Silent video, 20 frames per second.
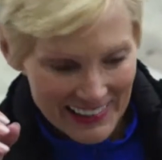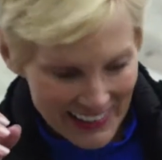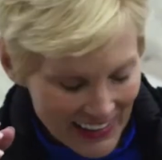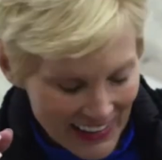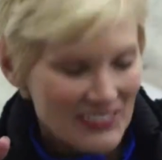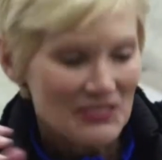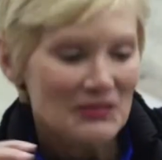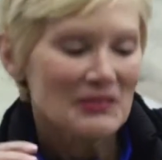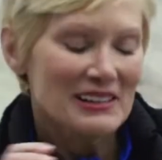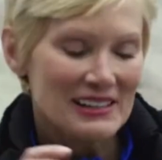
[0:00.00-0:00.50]

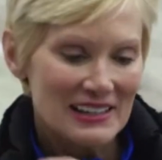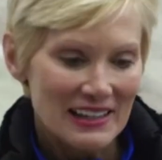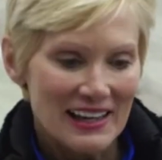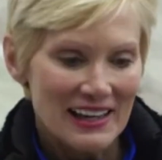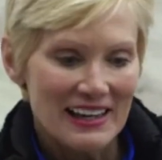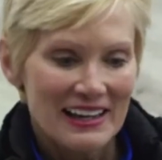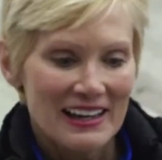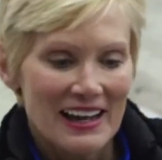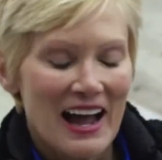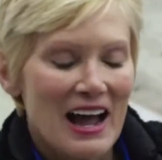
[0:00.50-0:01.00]
Oh, well,
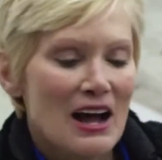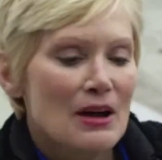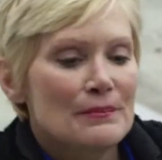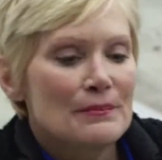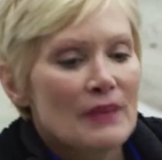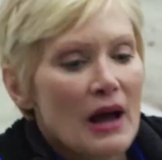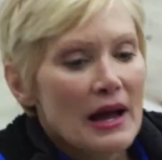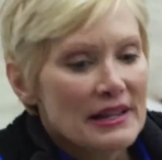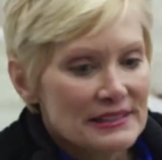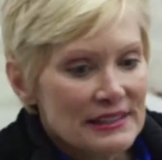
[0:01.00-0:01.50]

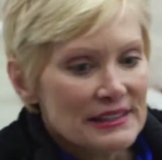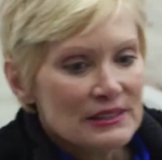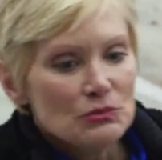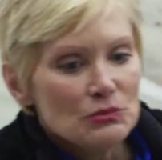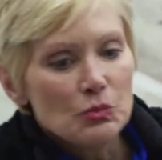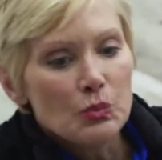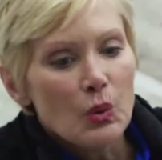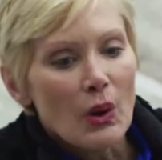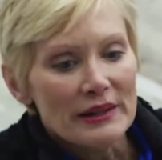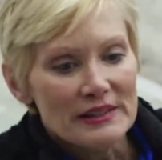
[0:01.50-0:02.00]
um, I
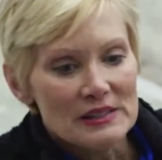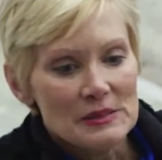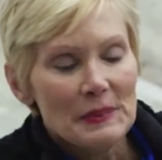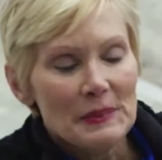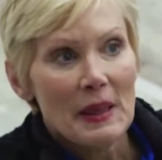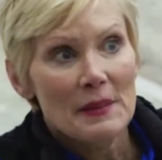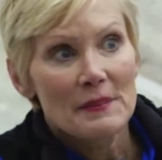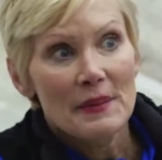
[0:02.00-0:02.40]
did once play